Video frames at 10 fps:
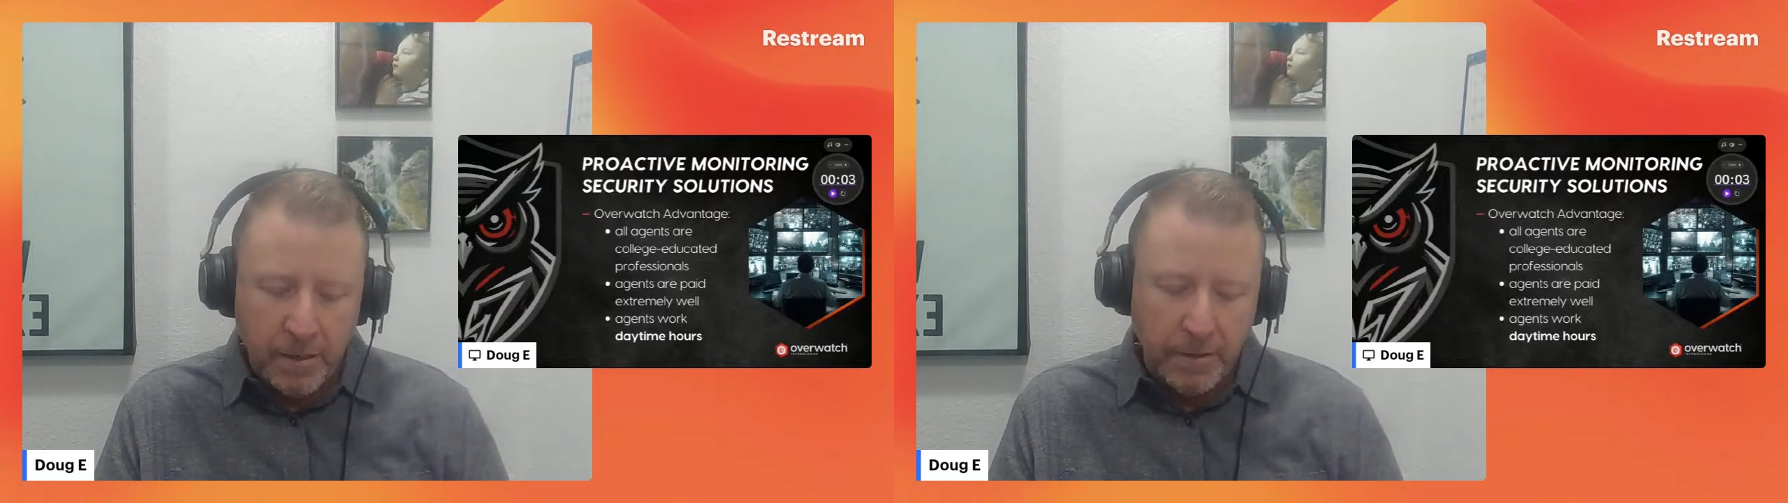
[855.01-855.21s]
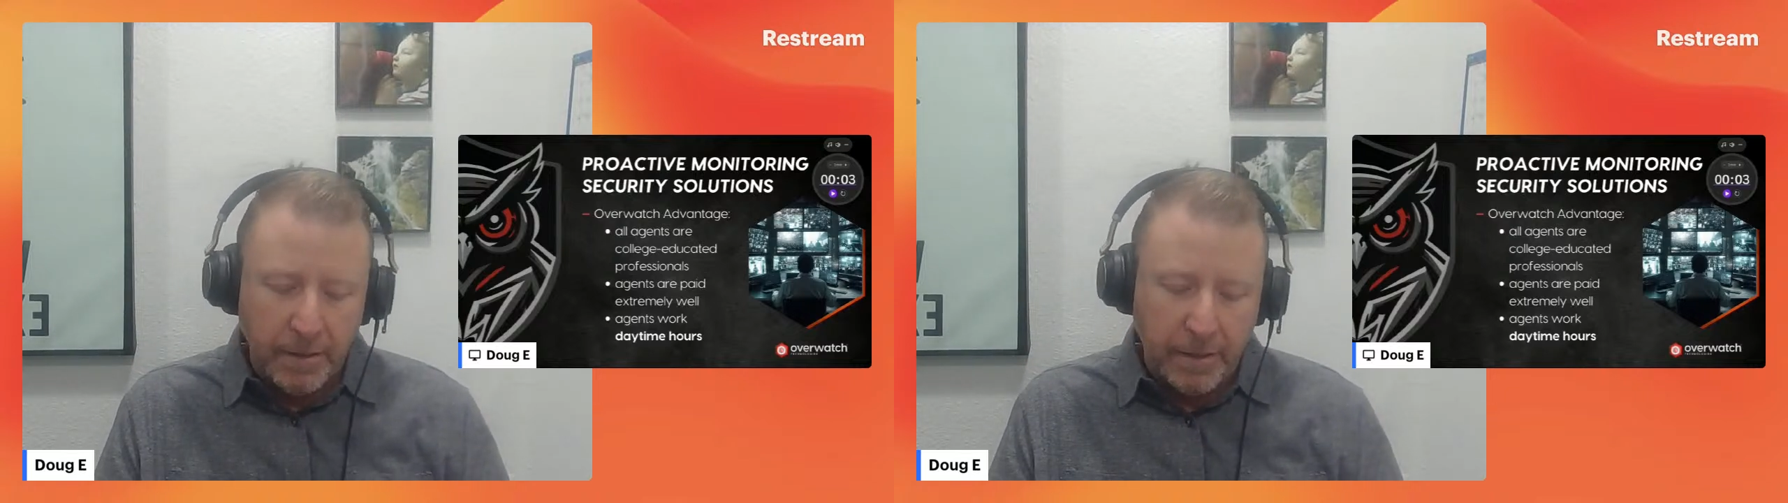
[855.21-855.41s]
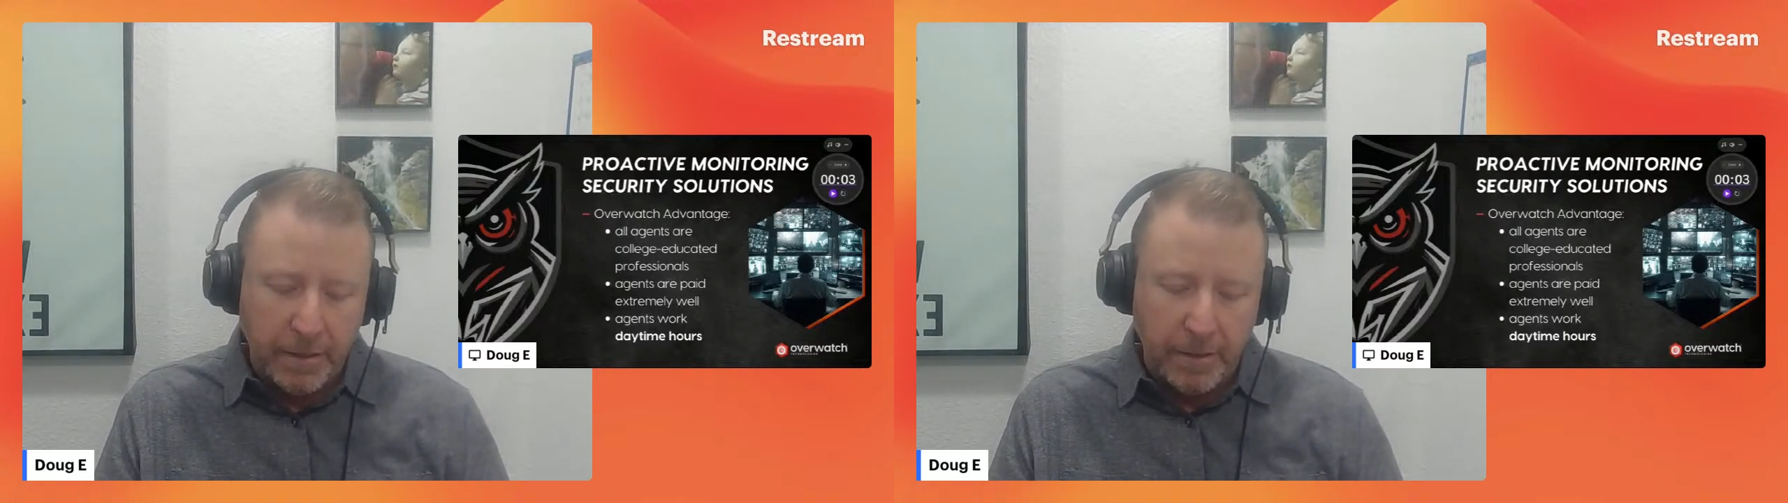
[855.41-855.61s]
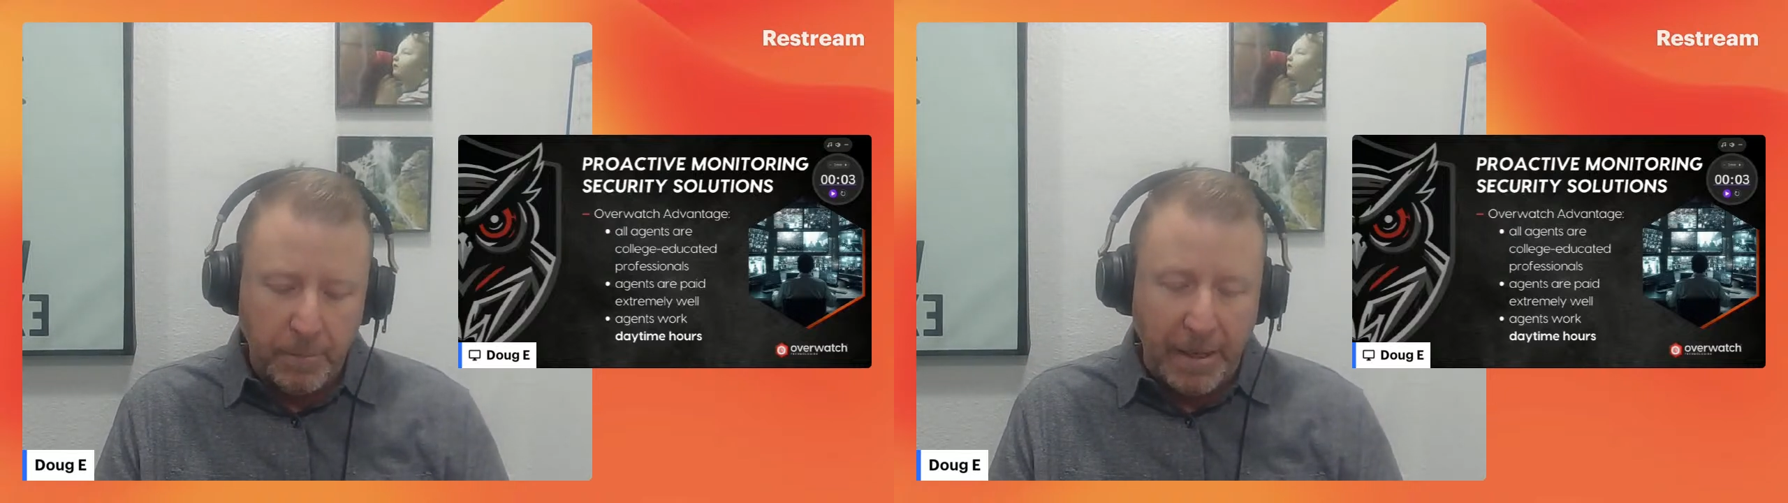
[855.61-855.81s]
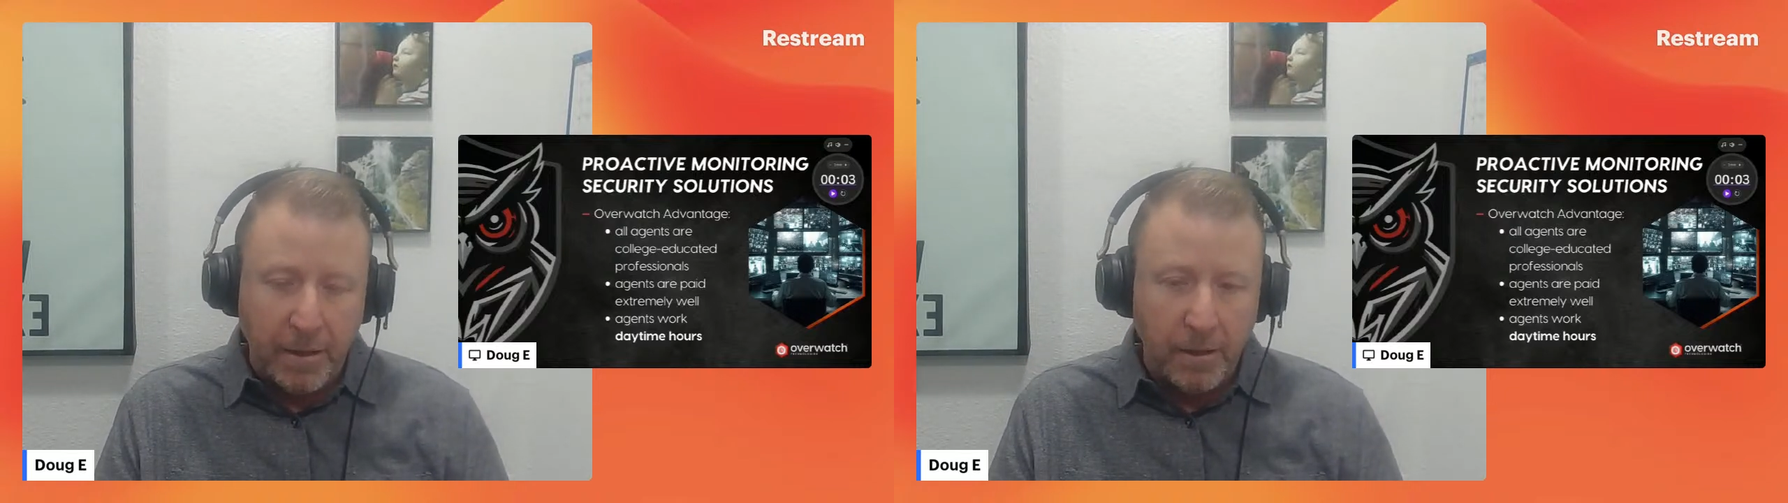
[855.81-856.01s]
They can
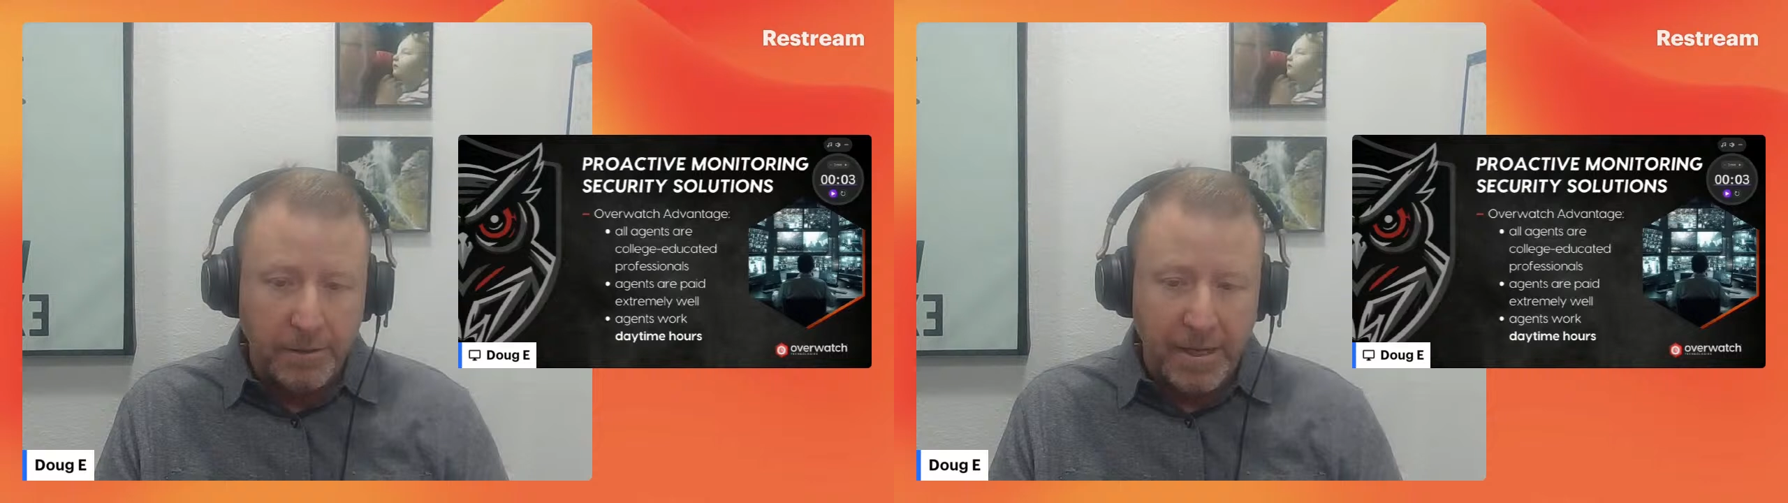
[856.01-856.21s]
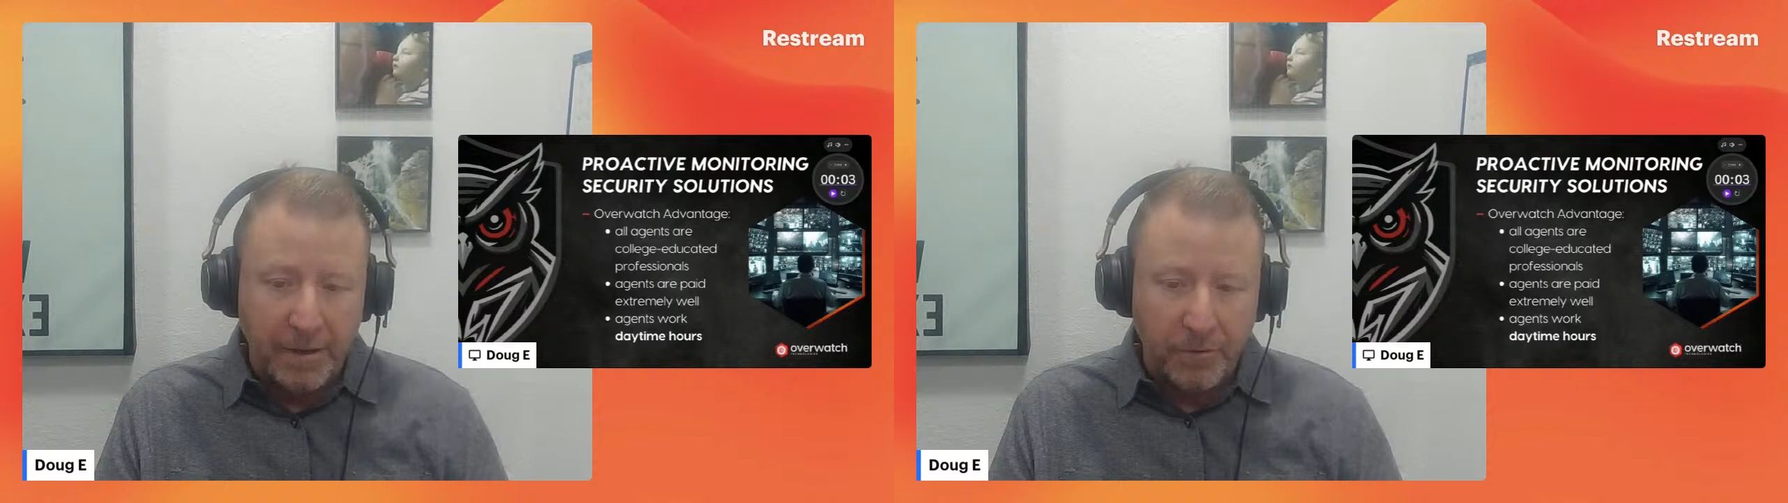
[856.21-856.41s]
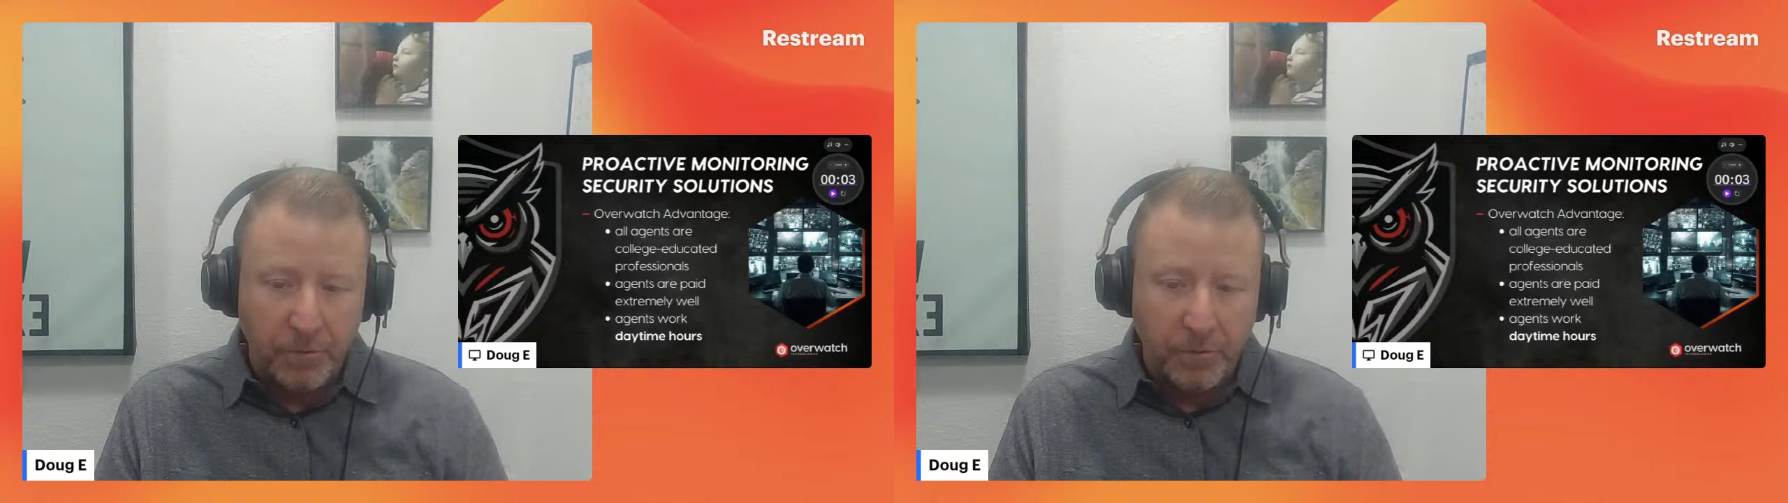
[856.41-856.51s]
make contact